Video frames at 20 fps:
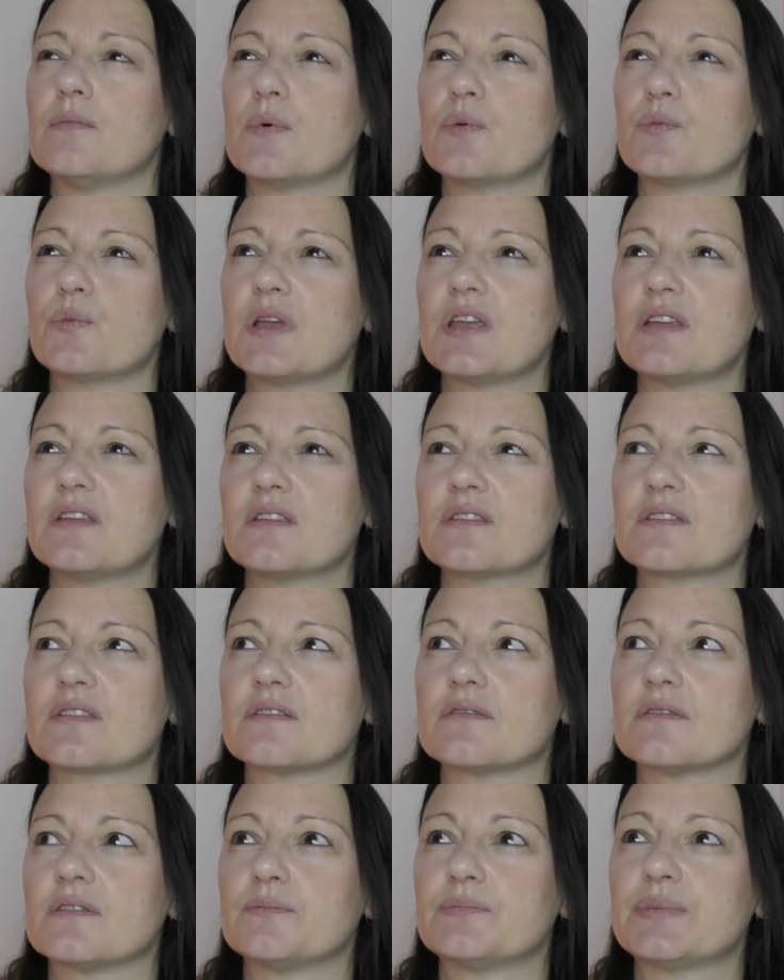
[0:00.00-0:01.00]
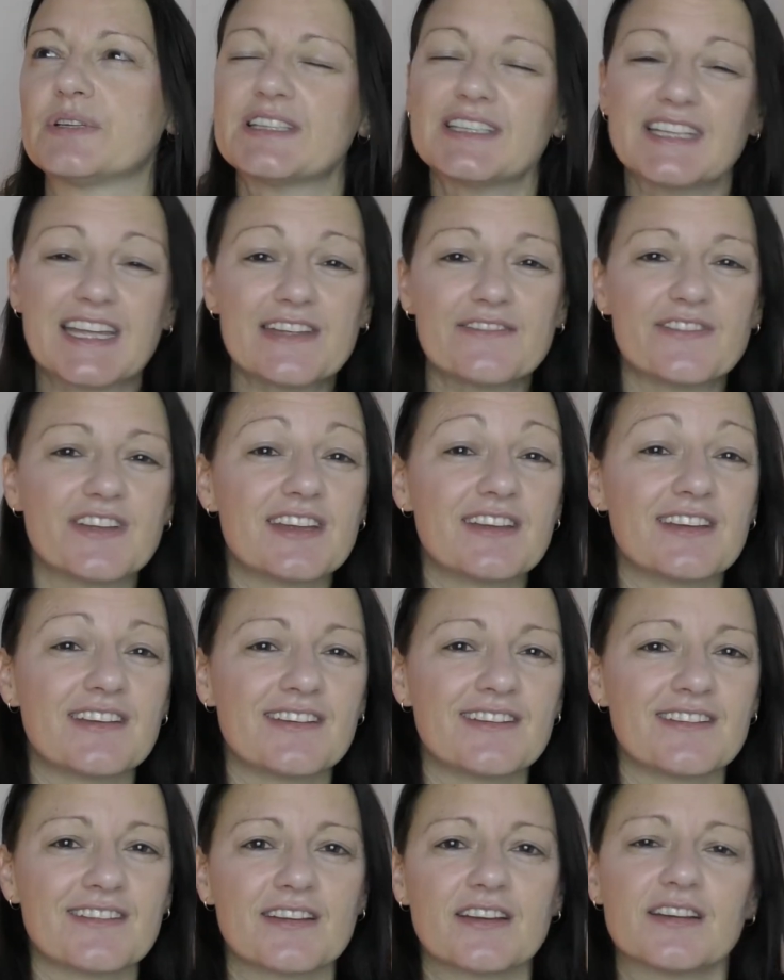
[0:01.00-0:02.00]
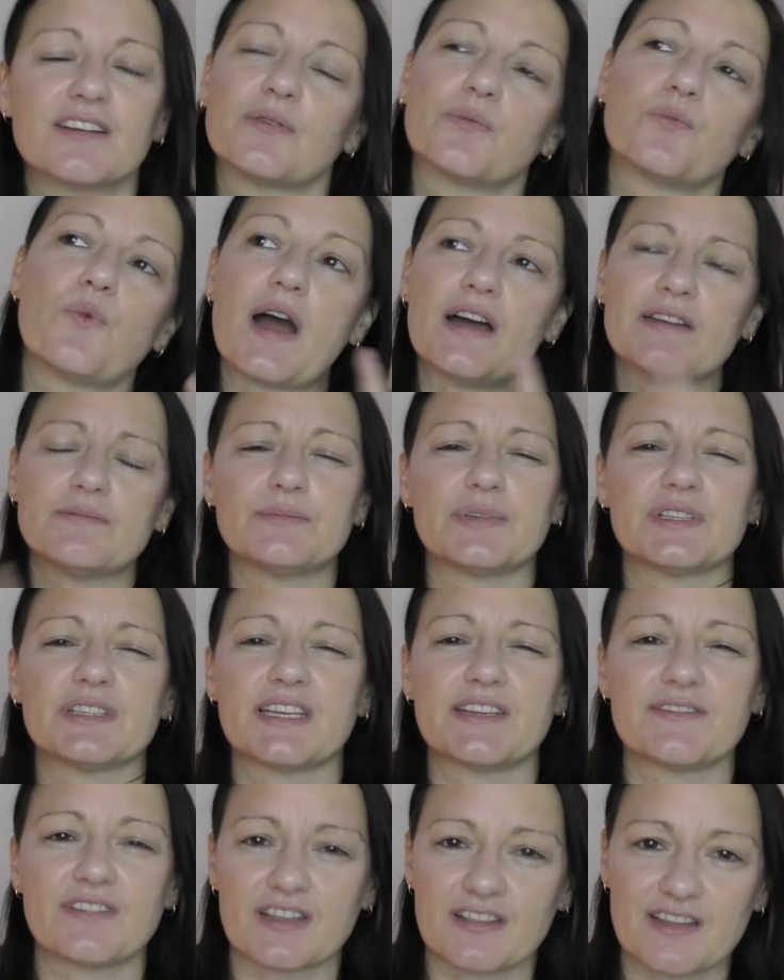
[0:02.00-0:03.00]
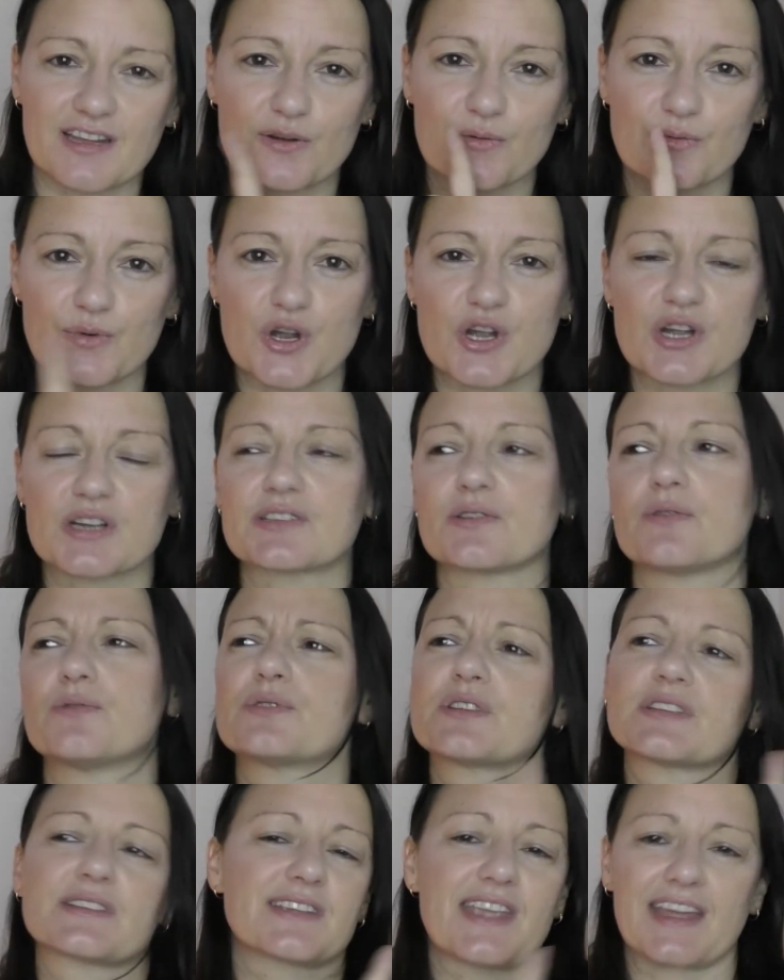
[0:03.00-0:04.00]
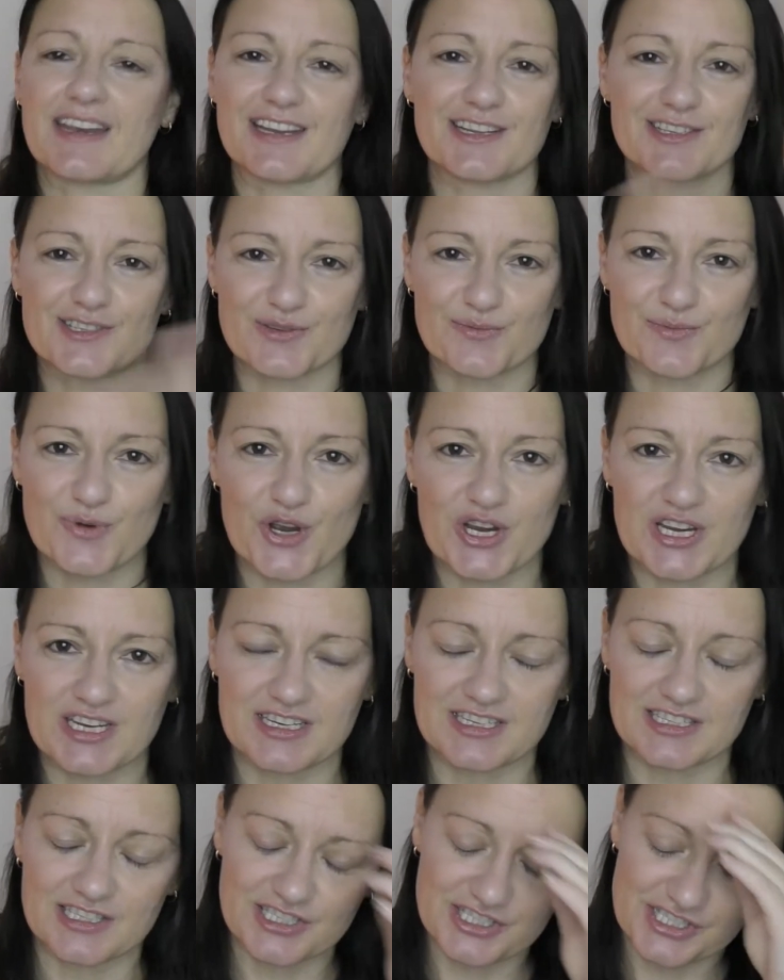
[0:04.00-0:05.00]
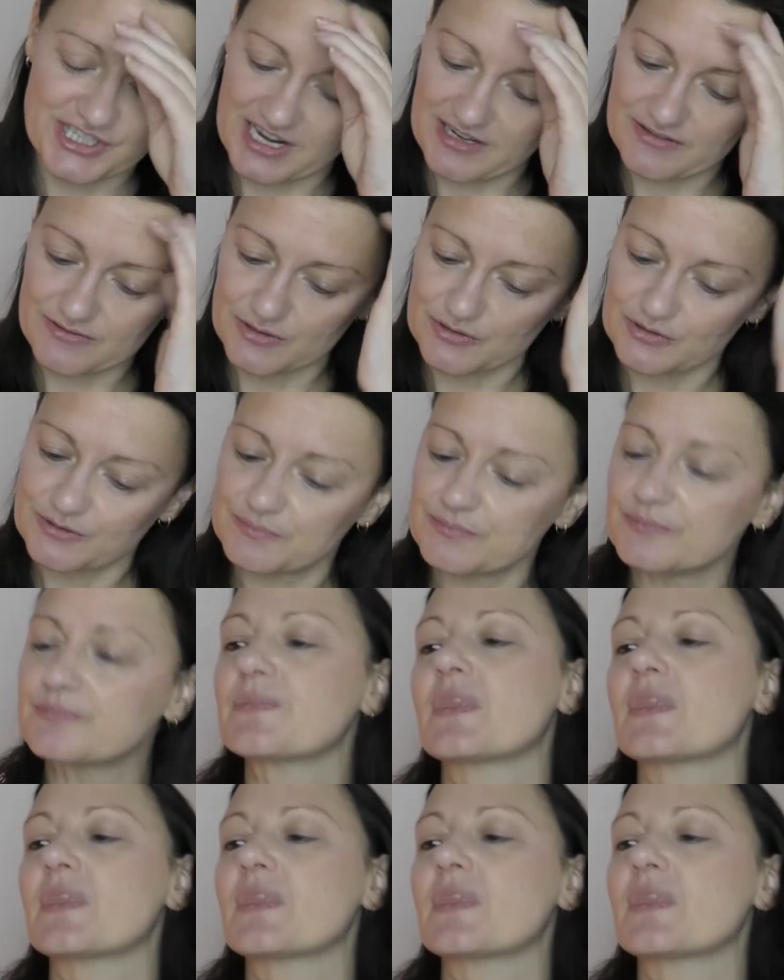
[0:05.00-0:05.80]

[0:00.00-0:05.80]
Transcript: with believing that it worked, or just getting it to work in general.